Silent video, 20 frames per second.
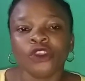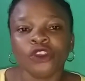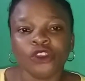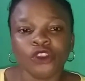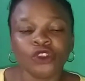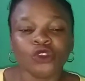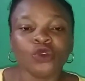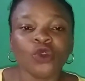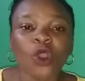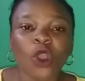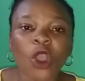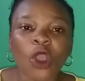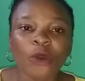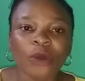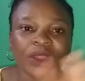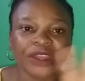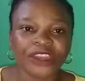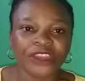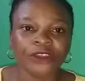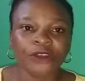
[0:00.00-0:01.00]
you
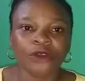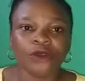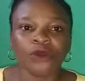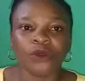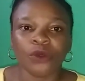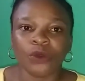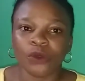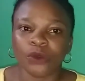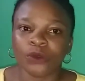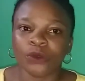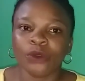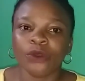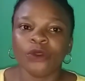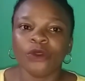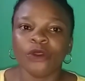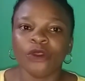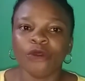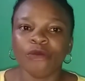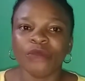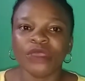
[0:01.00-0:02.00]
already know.
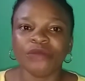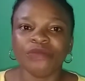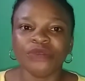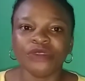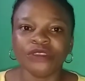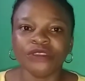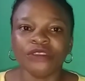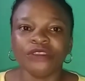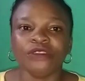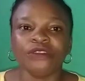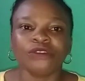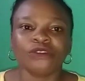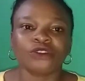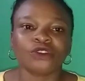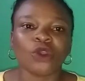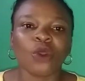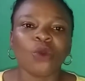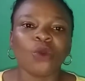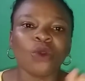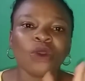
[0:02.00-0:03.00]
Maybe
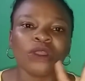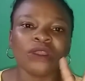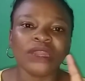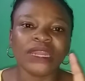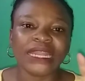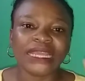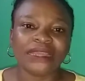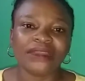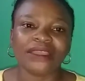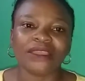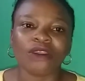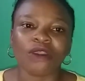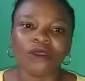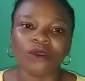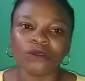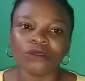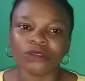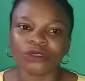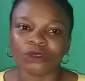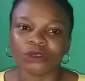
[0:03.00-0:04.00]
someone laid a
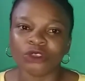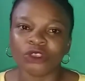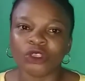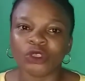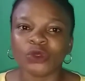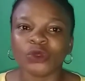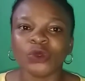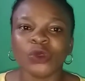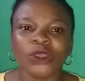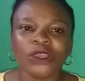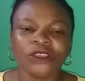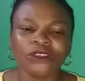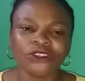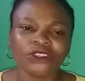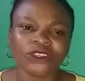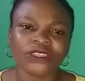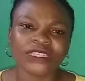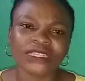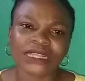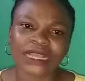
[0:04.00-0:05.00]
curse on you.
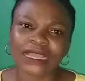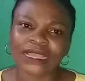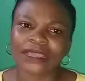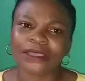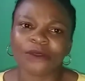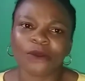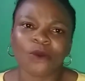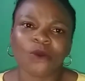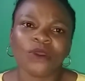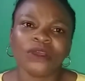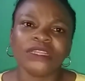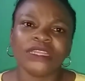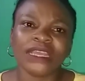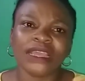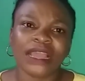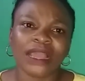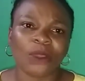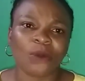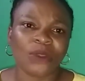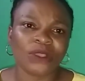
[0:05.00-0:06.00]
Just like one
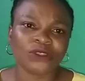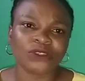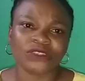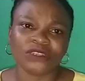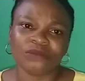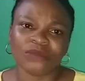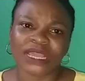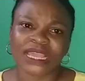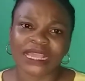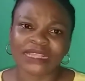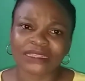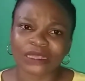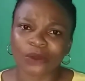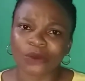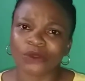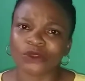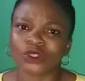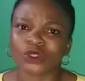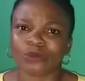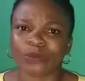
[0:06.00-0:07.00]
day I went to the market, I
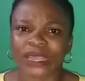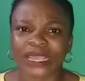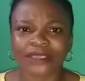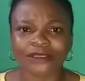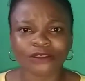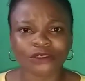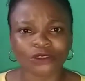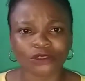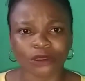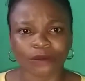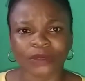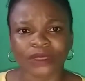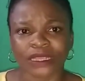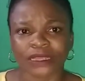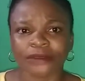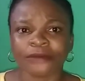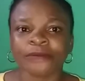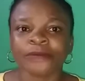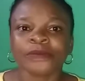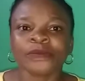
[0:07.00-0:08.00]
was buying
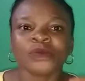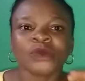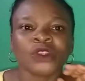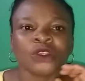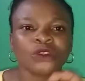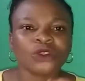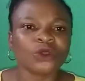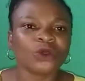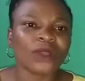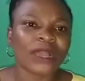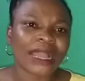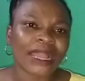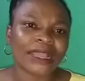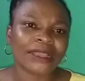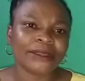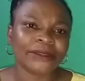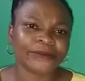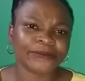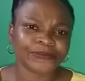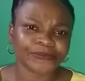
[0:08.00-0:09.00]
something, so
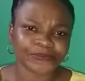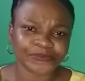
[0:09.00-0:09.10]
I